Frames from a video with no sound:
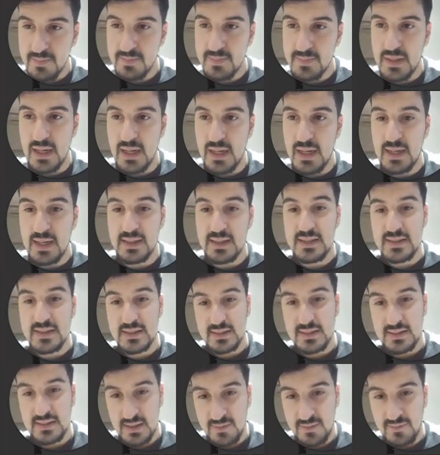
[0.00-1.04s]
This
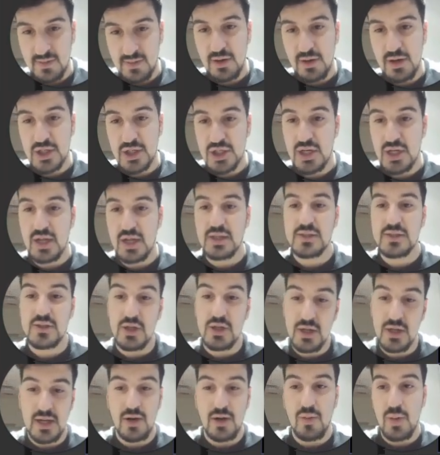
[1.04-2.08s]
variation has
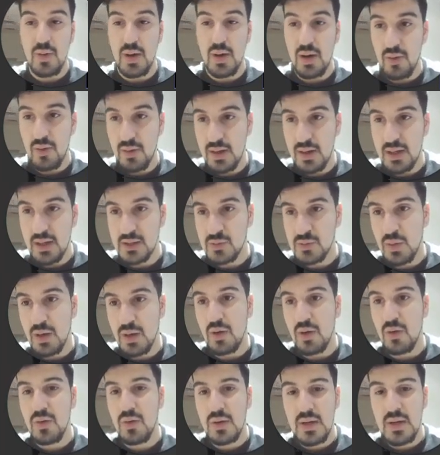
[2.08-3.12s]
turned out well as
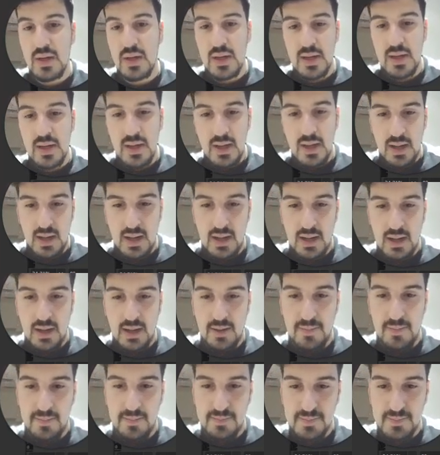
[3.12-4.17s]
well.
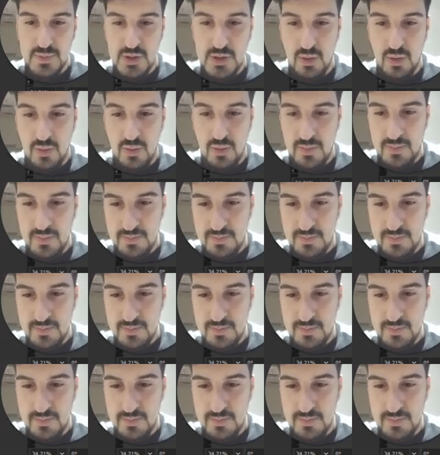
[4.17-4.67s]
So